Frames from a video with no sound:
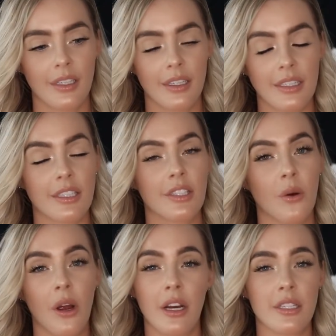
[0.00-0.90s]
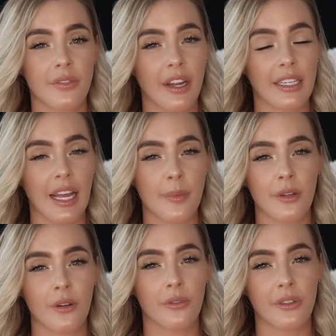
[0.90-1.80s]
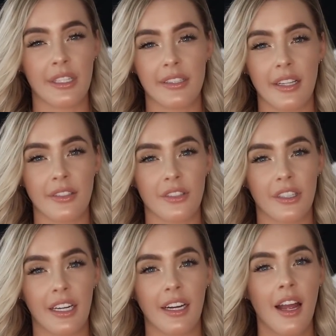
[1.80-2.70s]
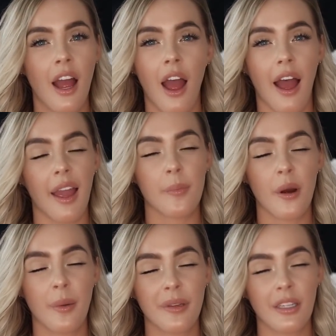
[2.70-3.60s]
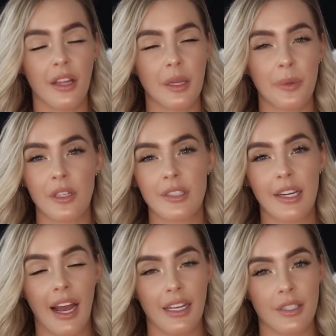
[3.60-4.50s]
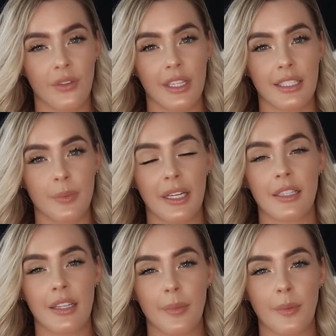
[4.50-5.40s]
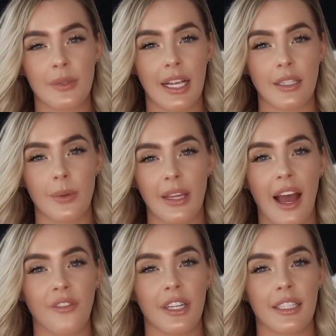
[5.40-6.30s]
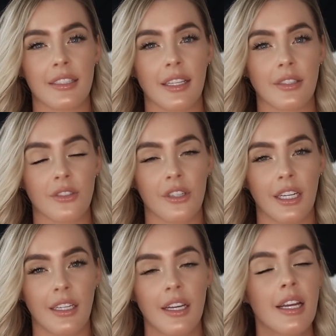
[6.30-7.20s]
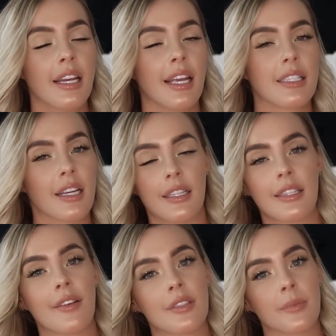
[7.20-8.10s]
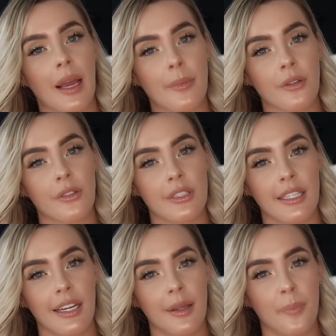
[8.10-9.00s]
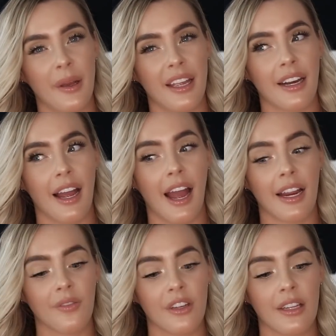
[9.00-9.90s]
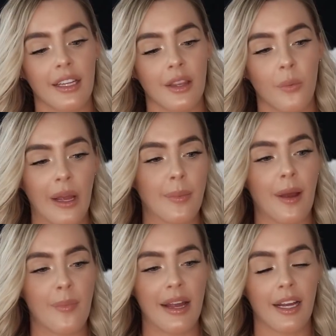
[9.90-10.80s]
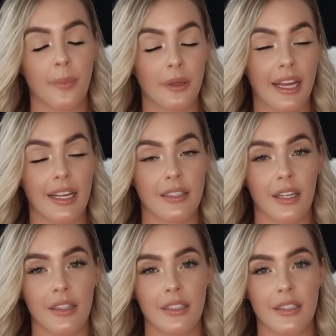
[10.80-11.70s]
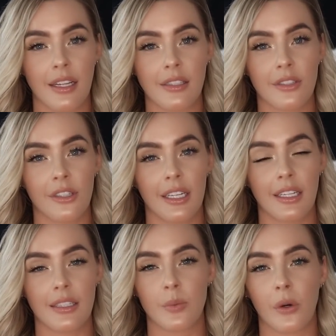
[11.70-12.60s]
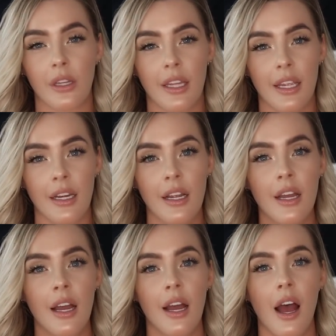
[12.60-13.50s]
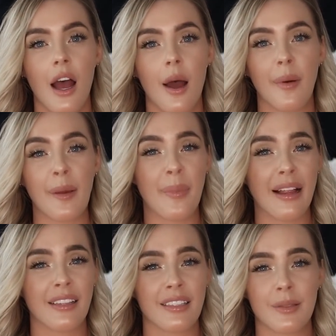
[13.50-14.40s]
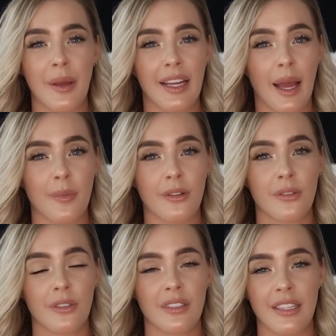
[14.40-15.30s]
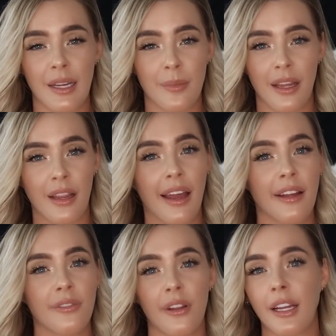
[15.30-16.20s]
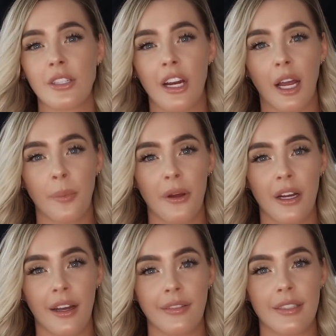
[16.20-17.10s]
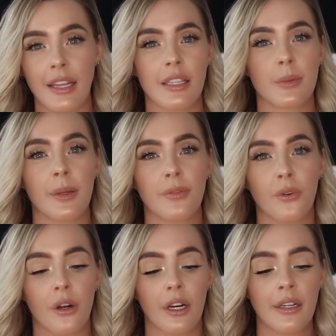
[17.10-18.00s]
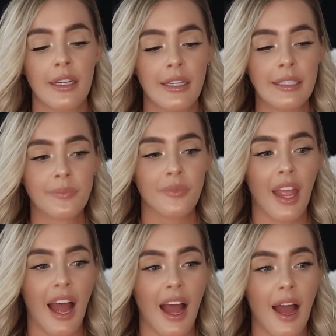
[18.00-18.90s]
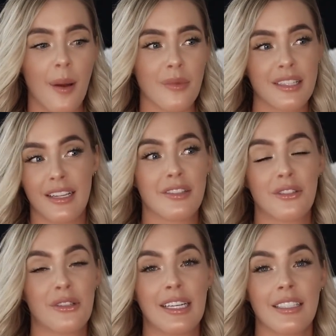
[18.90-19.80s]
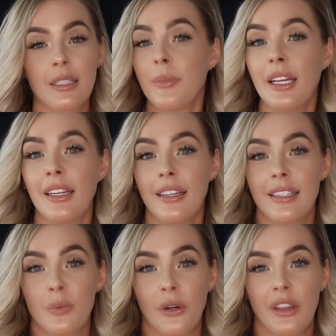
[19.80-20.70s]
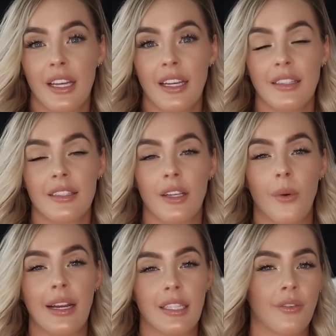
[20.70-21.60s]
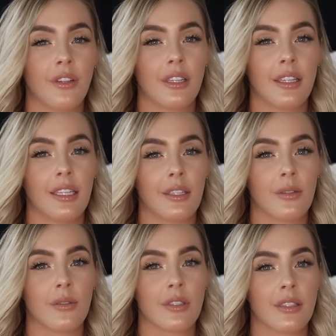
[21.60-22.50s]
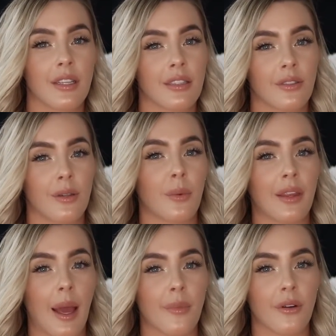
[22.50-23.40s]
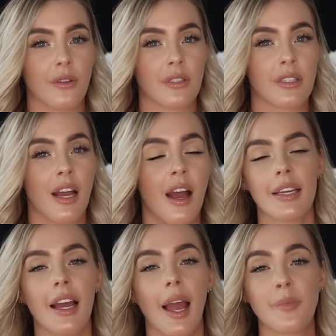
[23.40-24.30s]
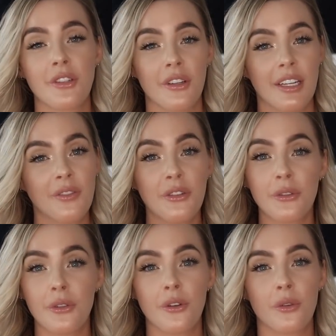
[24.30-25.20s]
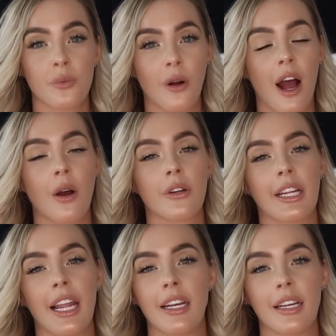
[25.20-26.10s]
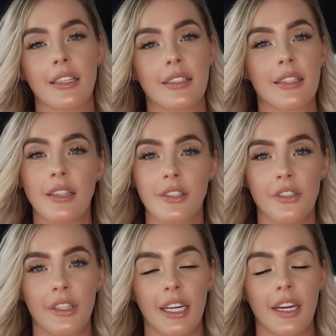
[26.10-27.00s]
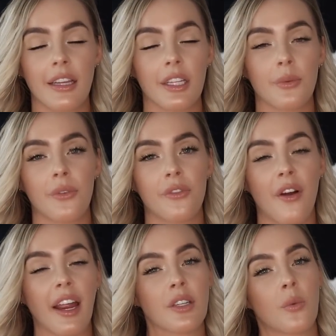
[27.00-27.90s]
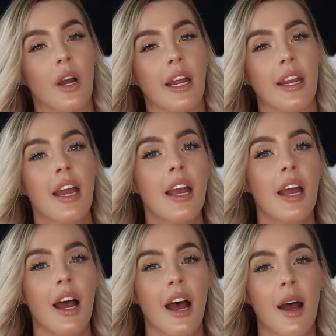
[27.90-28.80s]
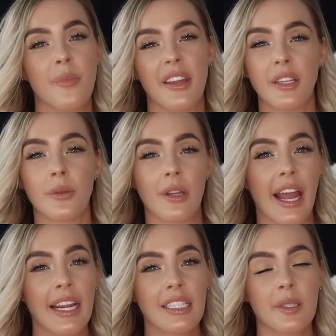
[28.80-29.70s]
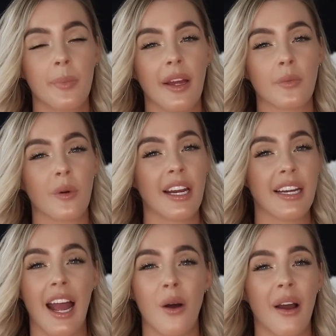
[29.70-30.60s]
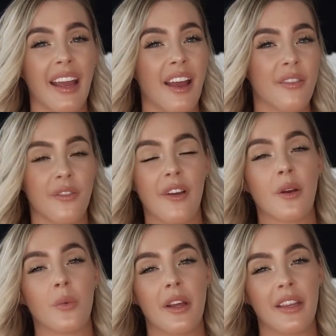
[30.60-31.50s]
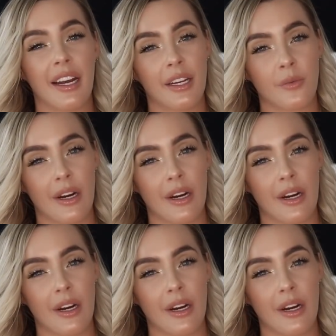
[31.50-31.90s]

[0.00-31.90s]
Oh, it's so hard to find chemical-free sunscreen. I'm probably not the person to ask for this because I'm obsessed with caffeinated sunscreen. It does have some chemicals in it, but I feel like the way my makeup lays on this sunscreen is worth it. Um, I balance my chemicals and my life like a checkbook. I've said this before. Um, the sunscreen to me is worth it, so I definitely use sunscreen with chemicals. I'm sure that if you googled raw organic sunscreen that you would find one um, that you liked, but right now I haven't found one that I can